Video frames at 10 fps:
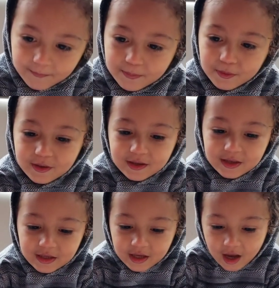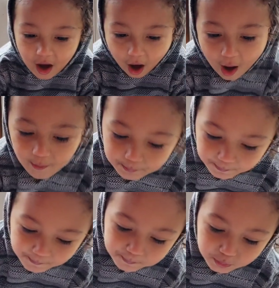green, or red?
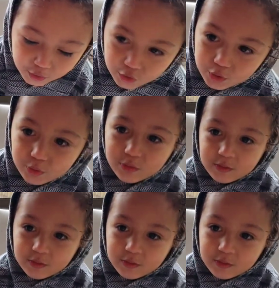Let's do blue.